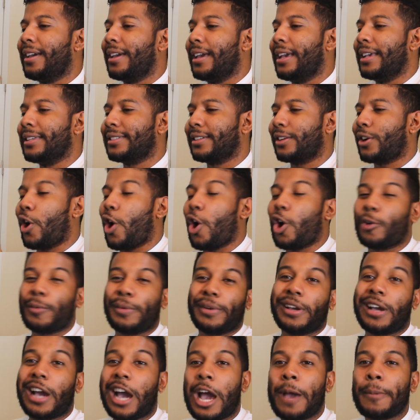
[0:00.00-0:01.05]
it's a
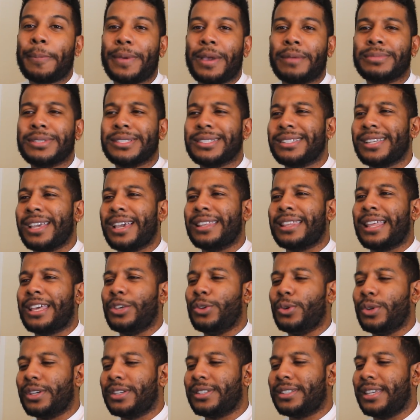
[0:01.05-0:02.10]
carbon copy. I'm just saying, like,
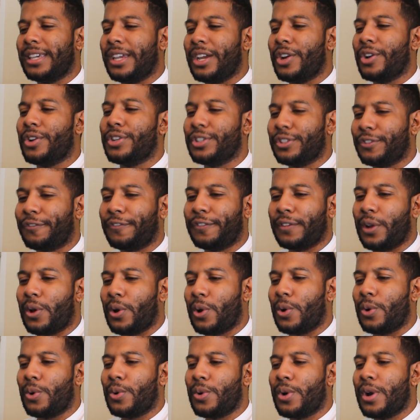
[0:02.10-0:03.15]
you can hear in his
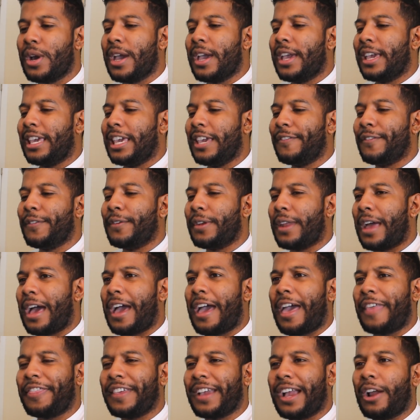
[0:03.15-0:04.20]
flow. Even
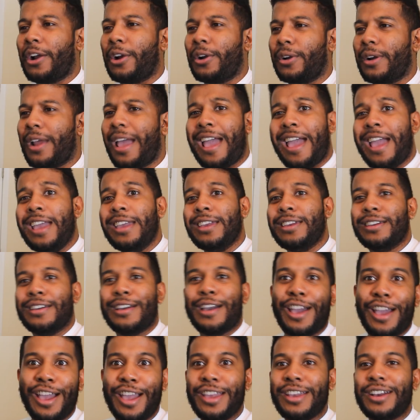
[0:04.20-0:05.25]
I think I heard, hey,
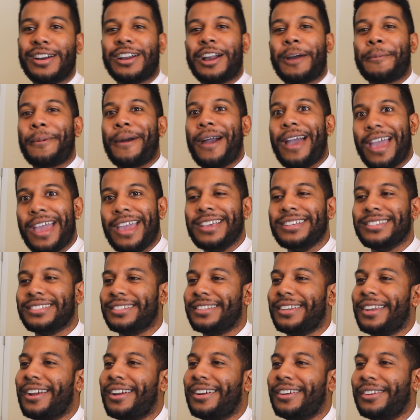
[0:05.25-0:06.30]
hey, a couple A's
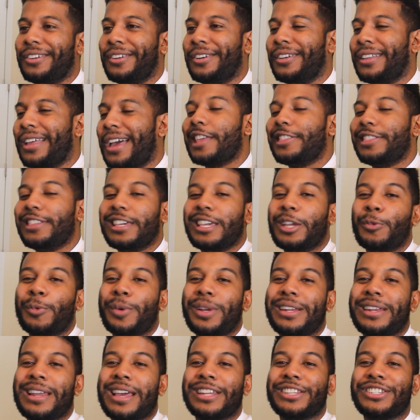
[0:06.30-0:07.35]
in there, you know. I think you're
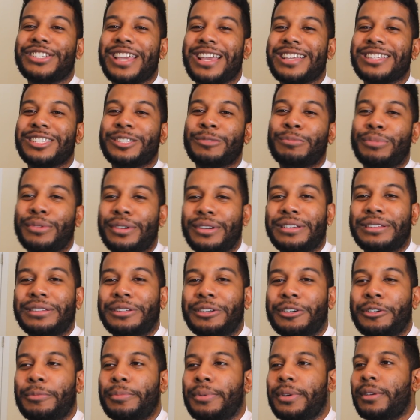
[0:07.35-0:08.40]
reading out of Chance's book a
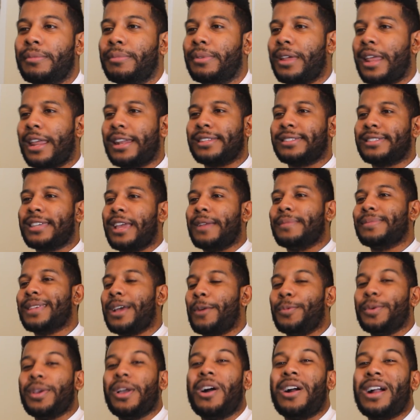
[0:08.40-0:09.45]
little bit, but at the same
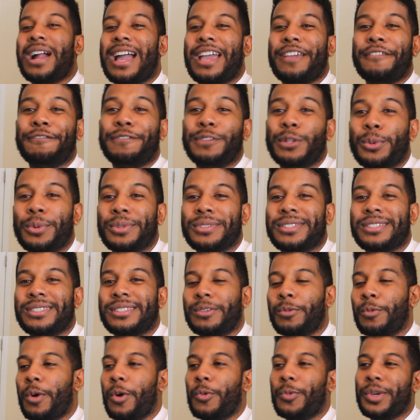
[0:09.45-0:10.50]
time, we all got influences
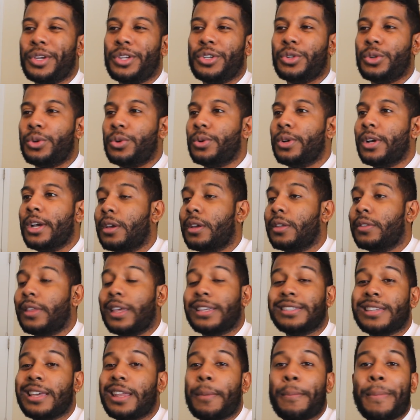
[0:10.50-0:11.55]
in what we do.
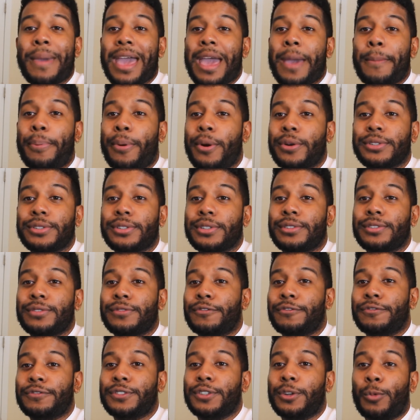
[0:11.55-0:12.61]
That's not a bad person
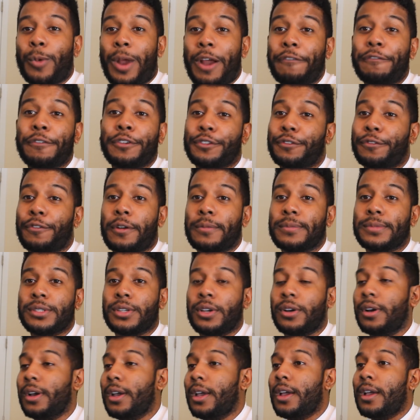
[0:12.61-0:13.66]
to reference from,
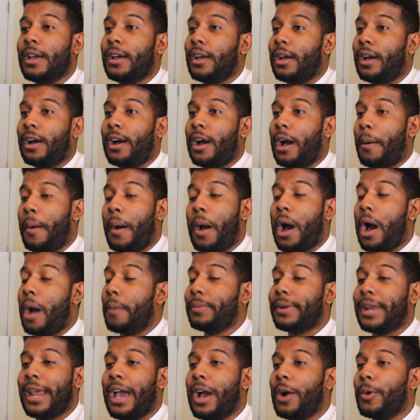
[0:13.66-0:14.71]
so
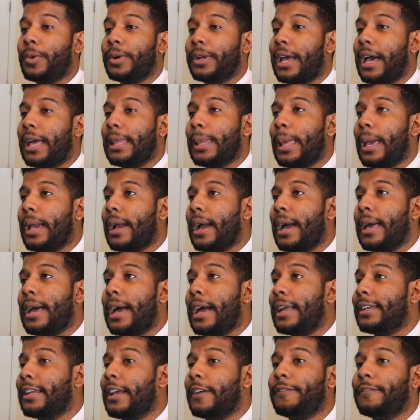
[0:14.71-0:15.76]
I'm down with it.
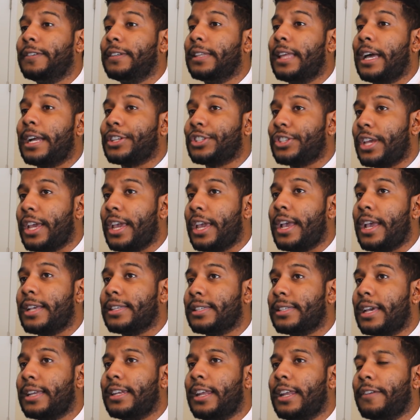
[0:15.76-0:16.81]
I definitely like
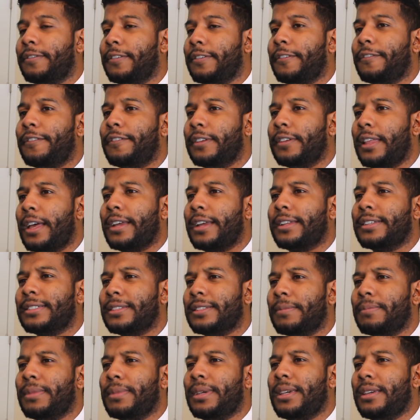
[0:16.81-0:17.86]
Chance. I definitely feel like this
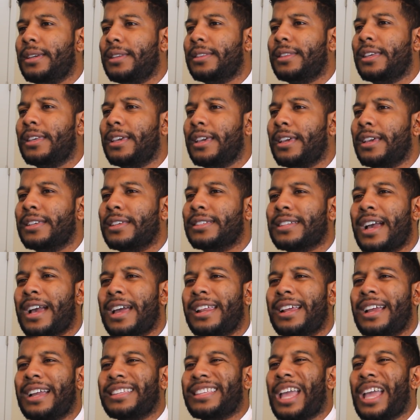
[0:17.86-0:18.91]
a mean thing. It's kind
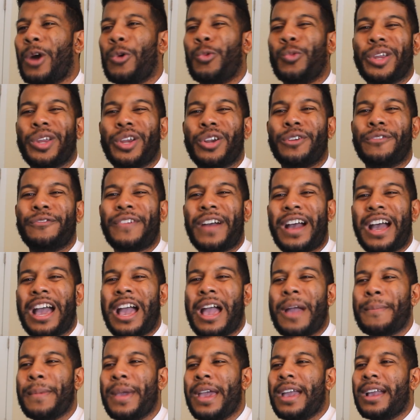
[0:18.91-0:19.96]
of got that weird
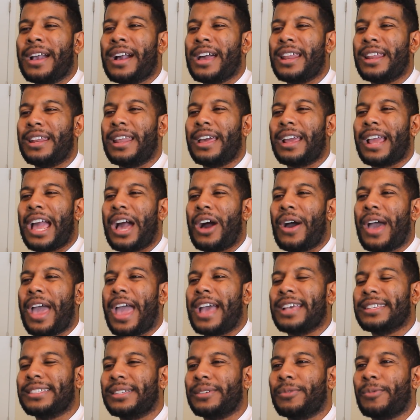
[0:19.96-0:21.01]
vibe, kind of like how
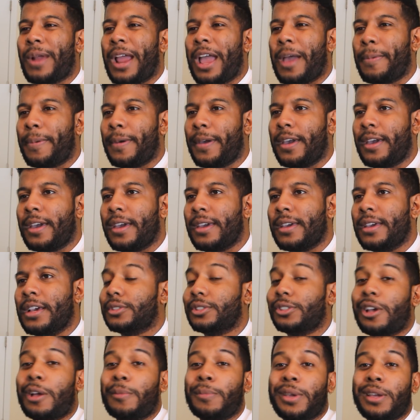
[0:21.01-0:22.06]
Acid Rap had.
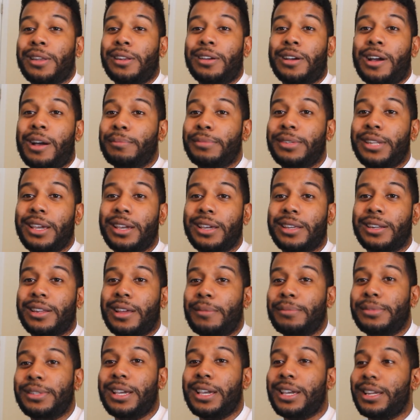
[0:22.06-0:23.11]
So, I mean, look, I'm digging it.
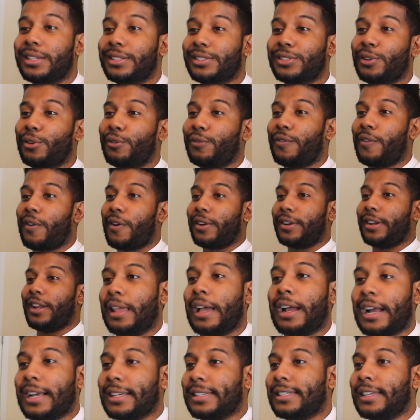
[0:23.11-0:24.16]
I'm digging it so far.
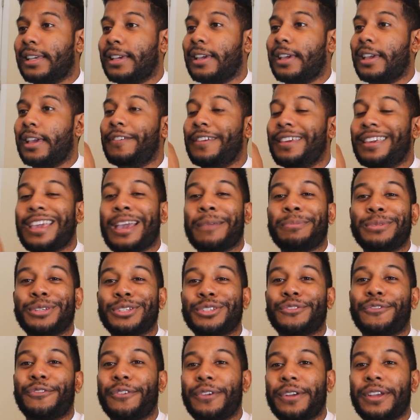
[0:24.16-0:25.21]
Like I said, if he kept
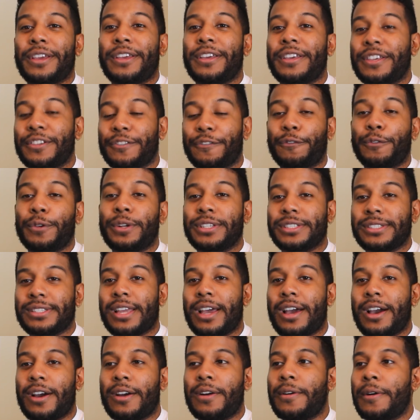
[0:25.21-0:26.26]
his
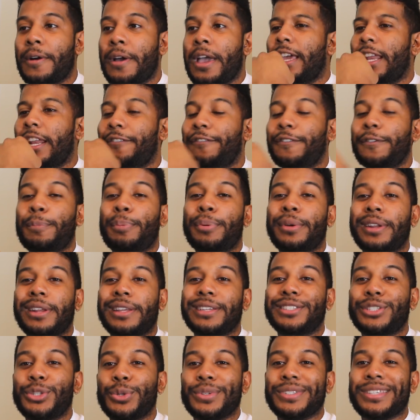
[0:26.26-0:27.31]
freestyle, and if he put it
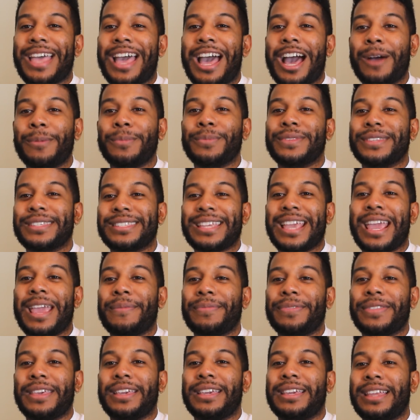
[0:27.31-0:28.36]
into his album, the
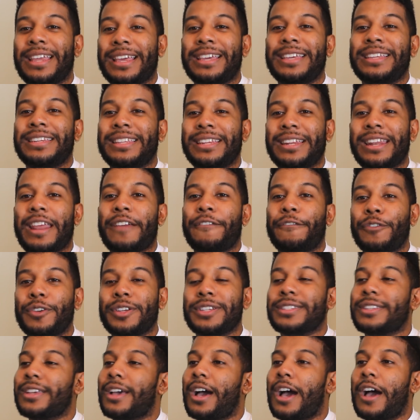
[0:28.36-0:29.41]
same thing he did in that
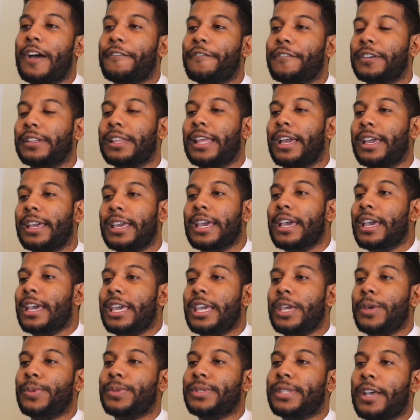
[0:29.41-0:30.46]
freestyle, I feel like
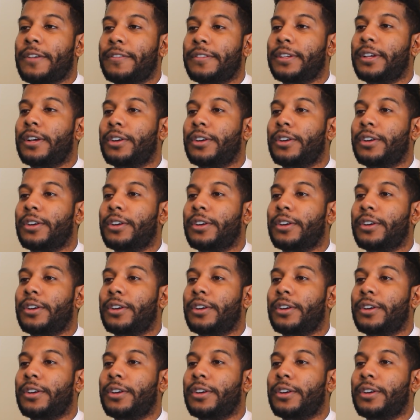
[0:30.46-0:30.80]
he was definitely